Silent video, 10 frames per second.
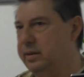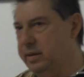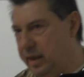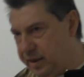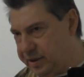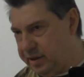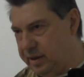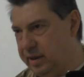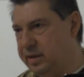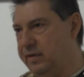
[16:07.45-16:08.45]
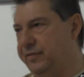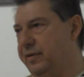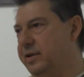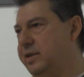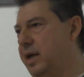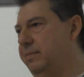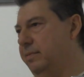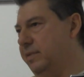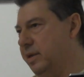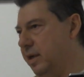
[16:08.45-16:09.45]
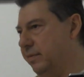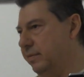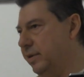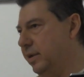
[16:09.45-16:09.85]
This is the first step in recovery.